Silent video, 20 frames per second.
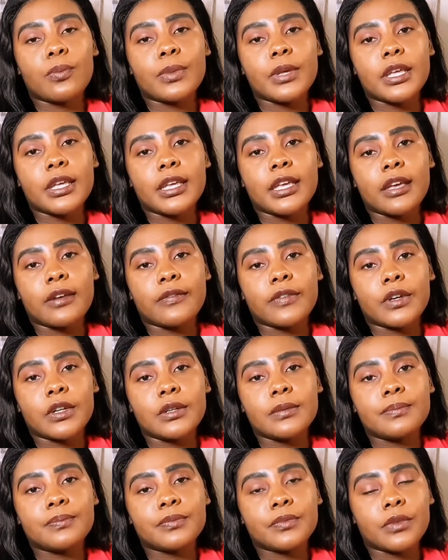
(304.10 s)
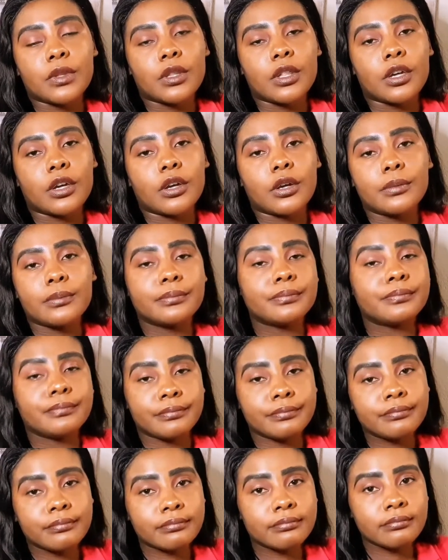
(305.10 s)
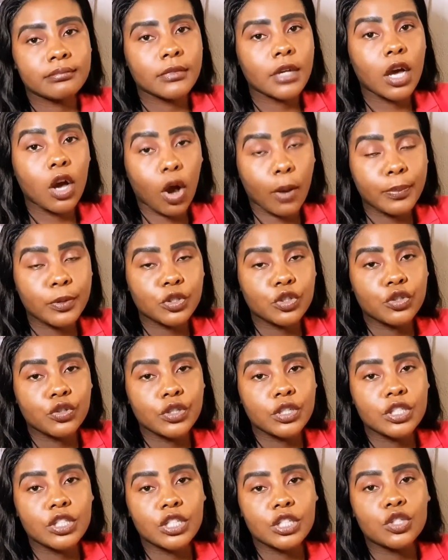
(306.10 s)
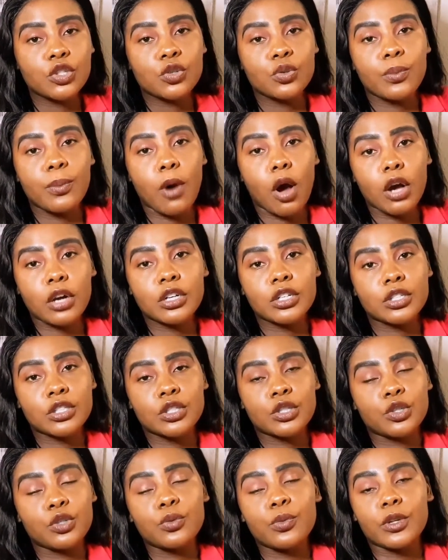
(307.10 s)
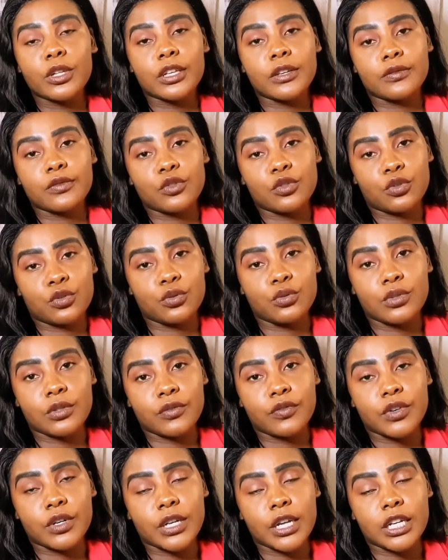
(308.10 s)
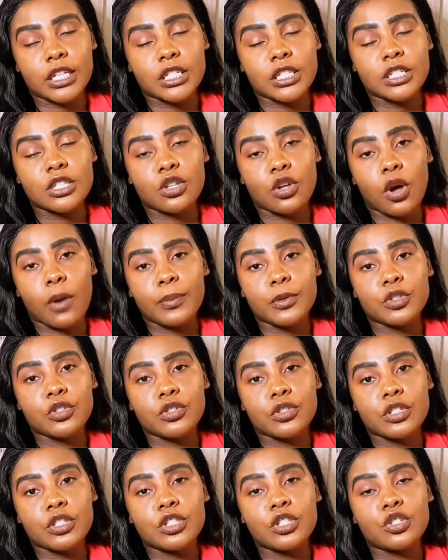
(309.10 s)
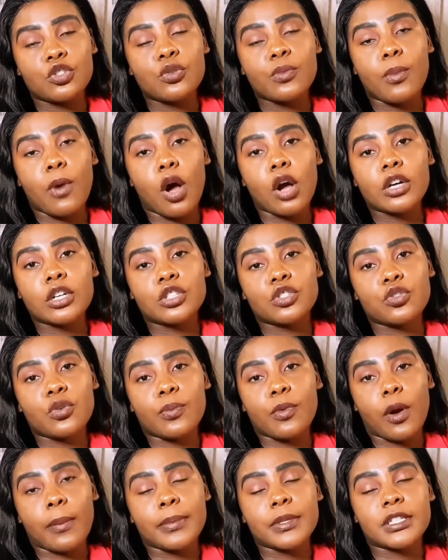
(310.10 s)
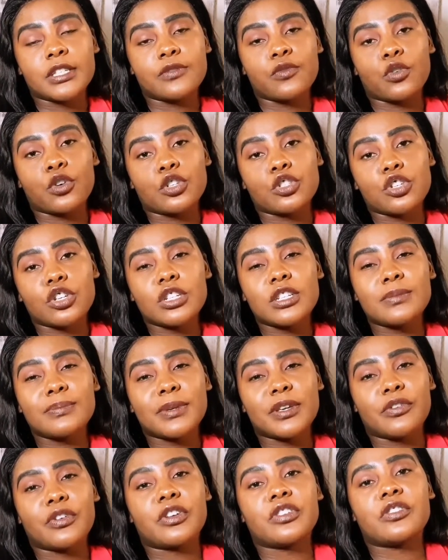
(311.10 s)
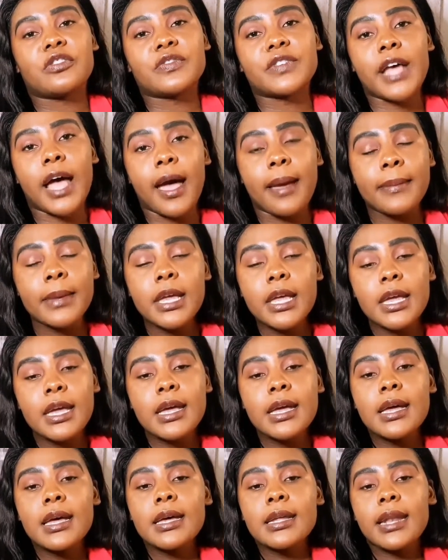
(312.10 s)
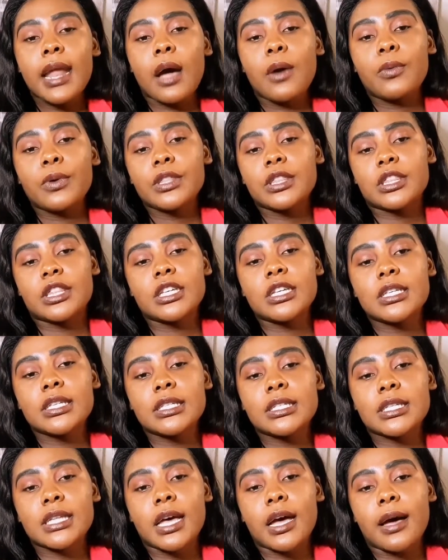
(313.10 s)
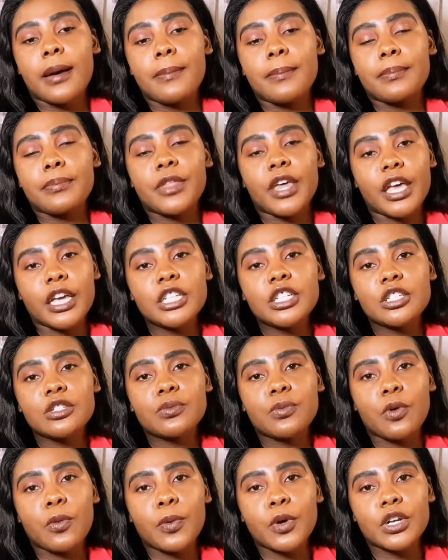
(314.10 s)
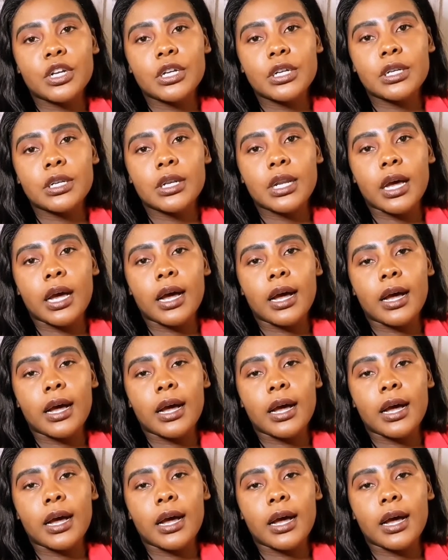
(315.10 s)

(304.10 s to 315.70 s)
be given the opportunity to market. You will give 2 different agents the opportunity to market your property for a certain period of time. Now with this, the agents will put in